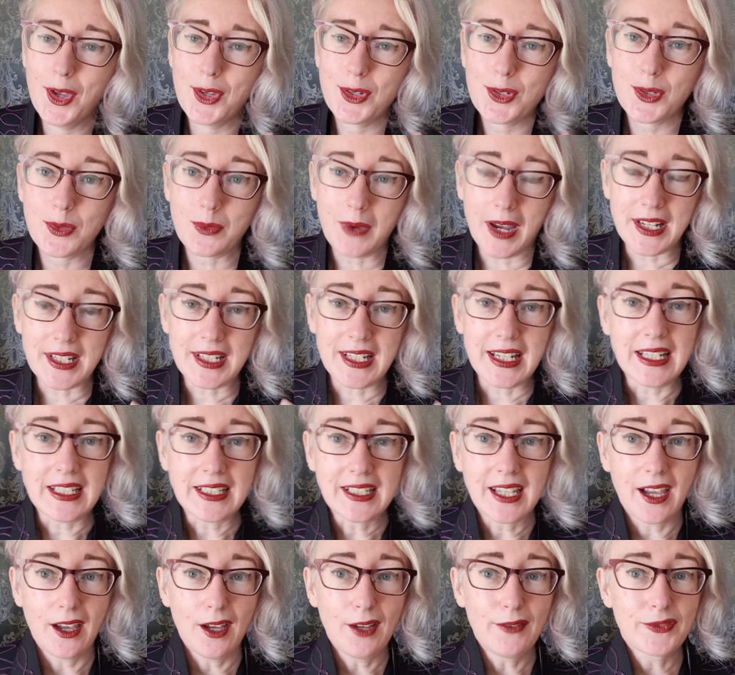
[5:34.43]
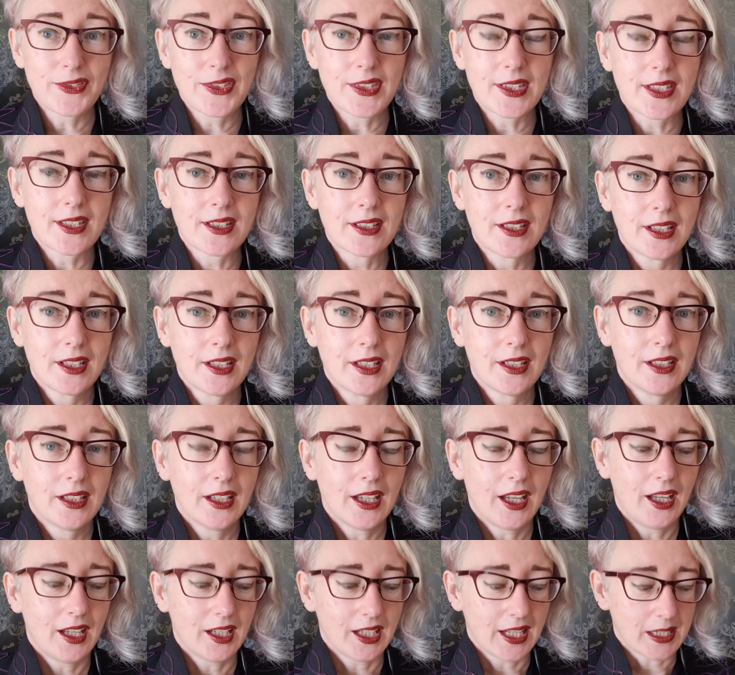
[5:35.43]
Do I need cuffs?
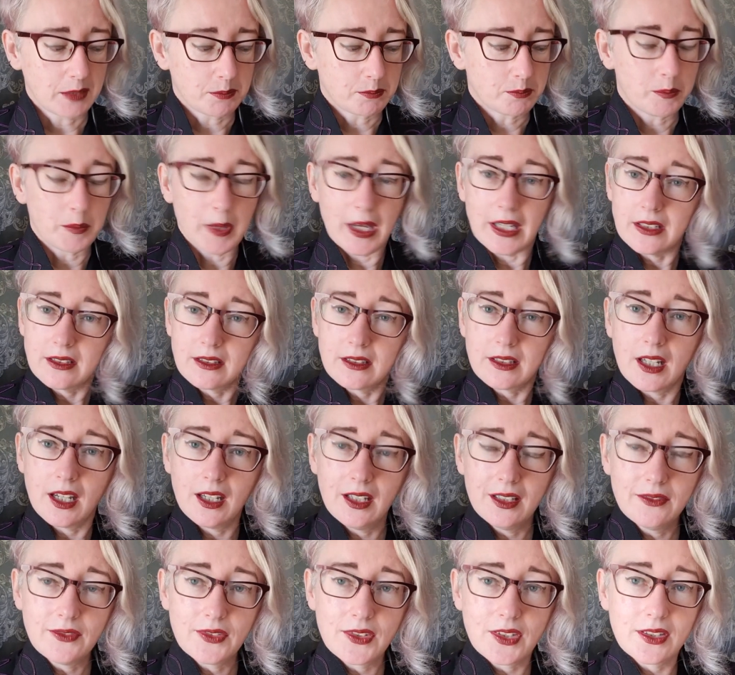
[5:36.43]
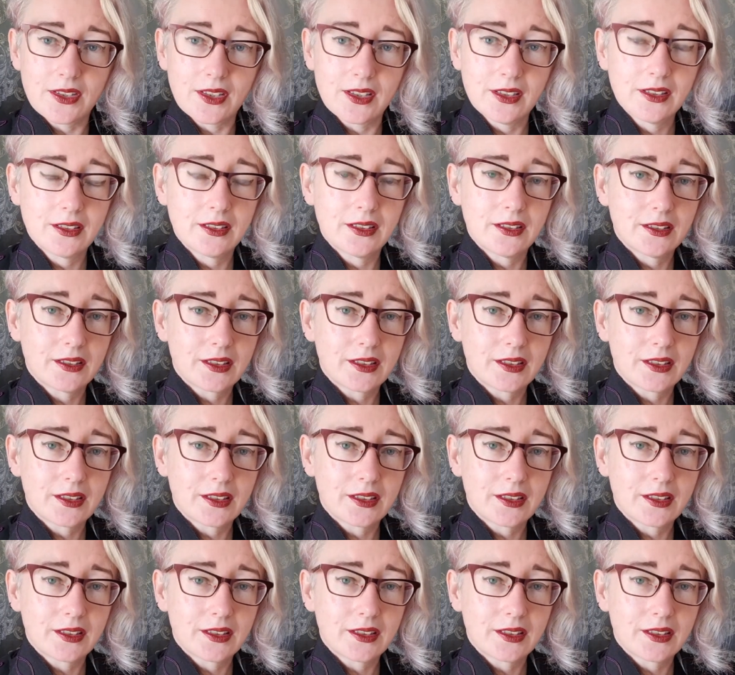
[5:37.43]
Like button cuffs?